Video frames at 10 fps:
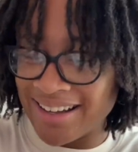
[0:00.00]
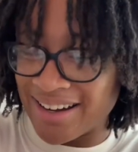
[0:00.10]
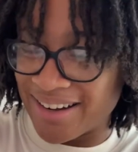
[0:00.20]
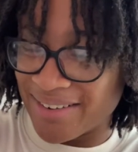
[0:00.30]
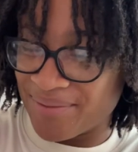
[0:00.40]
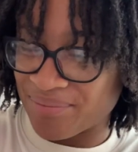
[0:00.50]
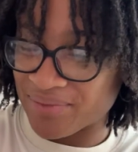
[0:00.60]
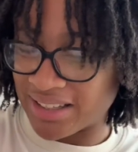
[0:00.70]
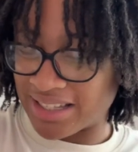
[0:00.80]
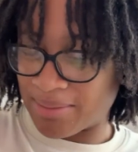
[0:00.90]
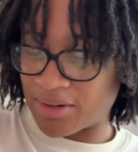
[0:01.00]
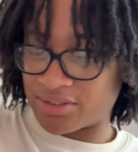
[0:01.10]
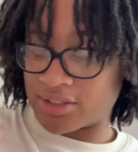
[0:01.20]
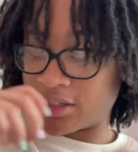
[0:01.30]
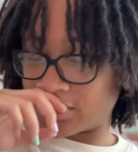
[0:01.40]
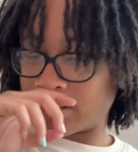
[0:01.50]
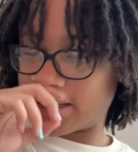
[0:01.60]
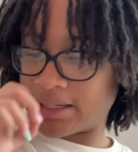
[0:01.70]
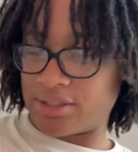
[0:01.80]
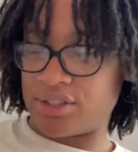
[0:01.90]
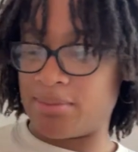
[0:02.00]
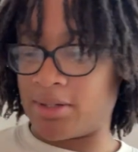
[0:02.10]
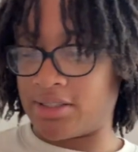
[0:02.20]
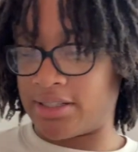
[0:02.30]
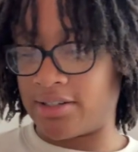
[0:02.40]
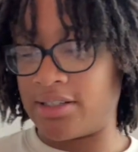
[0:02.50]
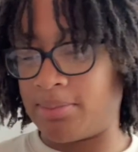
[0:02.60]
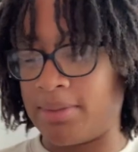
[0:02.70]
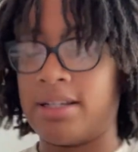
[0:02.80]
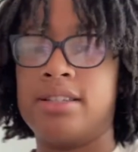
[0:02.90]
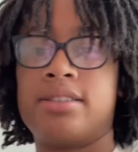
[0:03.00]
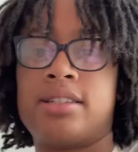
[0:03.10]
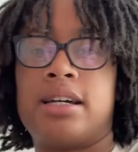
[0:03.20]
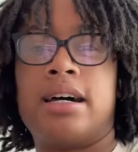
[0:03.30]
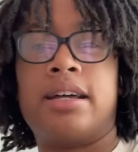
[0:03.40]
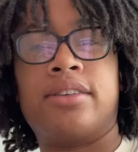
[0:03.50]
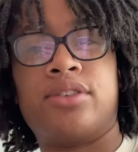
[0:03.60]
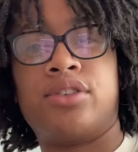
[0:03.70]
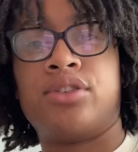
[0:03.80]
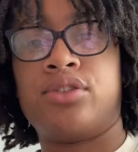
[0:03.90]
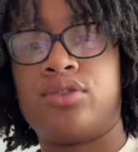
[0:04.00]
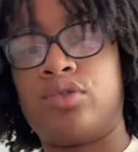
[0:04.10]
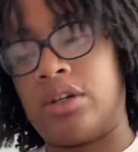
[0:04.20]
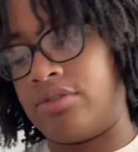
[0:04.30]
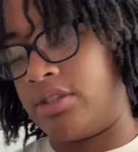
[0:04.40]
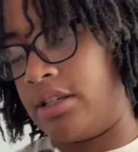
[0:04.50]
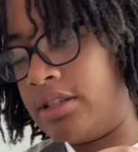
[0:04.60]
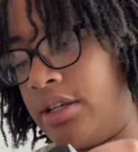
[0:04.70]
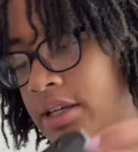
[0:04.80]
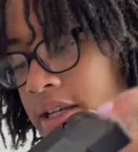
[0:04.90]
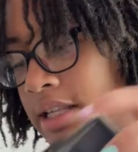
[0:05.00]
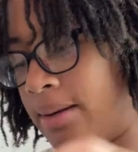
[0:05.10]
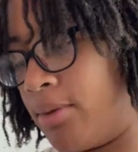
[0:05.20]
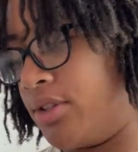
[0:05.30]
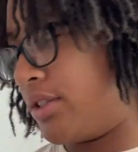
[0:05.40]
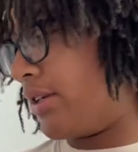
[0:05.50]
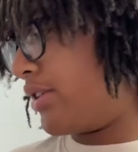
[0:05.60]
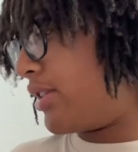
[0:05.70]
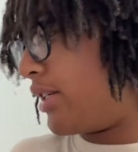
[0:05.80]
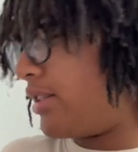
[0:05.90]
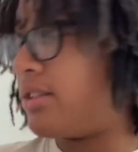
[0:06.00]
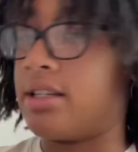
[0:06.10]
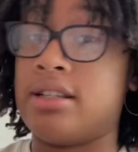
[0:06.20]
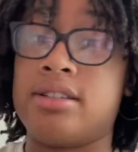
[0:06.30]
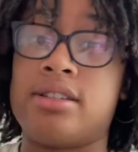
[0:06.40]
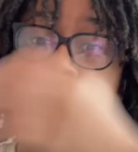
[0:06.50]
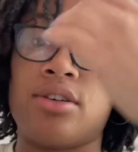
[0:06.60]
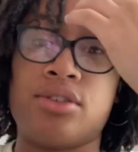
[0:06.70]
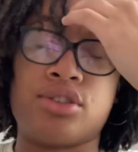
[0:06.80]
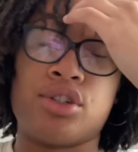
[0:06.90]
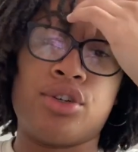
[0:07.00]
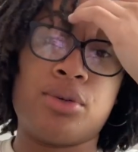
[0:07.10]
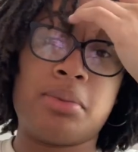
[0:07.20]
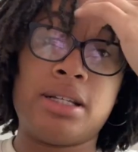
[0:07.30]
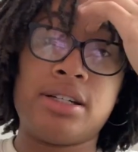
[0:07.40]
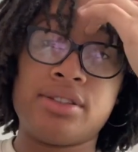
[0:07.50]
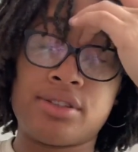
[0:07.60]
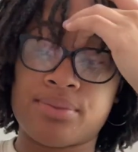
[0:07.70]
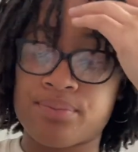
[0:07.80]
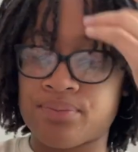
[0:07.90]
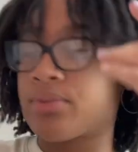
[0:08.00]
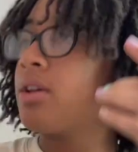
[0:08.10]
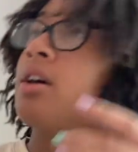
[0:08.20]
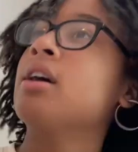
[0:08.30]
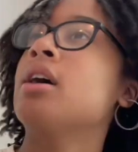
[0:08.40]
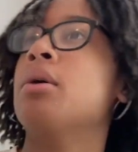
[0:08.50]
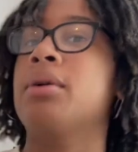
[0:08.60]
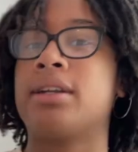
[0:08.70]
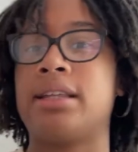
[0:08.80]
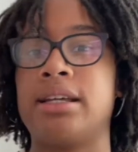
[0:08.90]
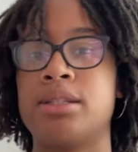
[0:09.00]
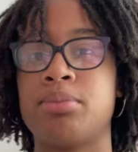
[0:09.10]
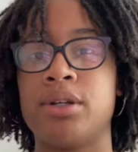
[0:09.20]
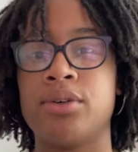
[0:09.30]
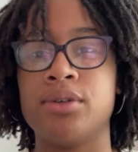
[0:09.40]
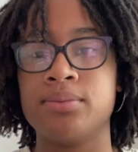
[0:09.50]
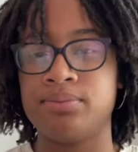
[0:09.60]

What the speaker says: And then I'm also looking into monsteras because I've seen that you can get monstera seeds and sell starter plants, which I think is pretty cool.